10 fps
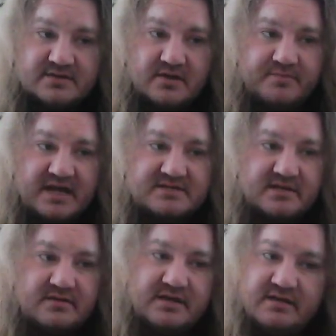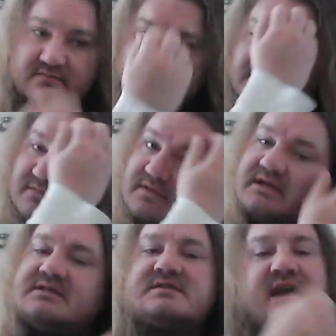So basically,
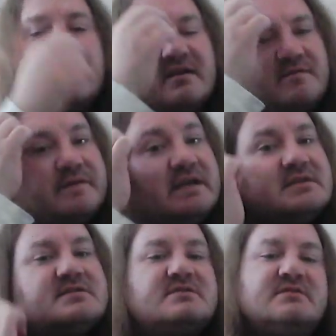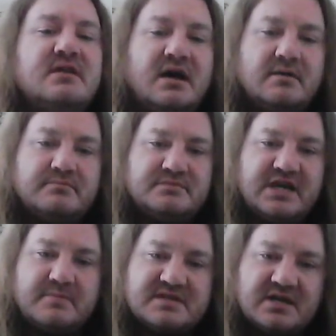he just kind of feeds
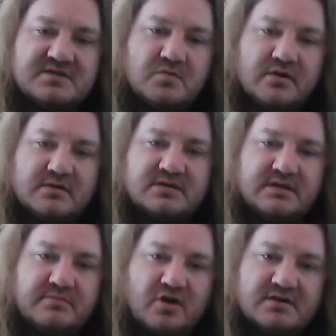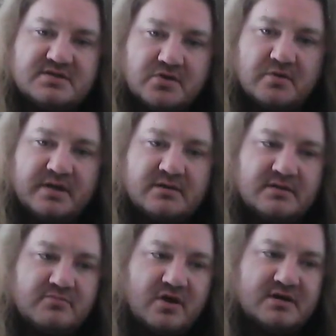James Ellsworth to Braun Strowman,
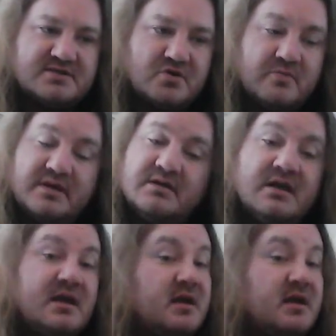and Braun Strowman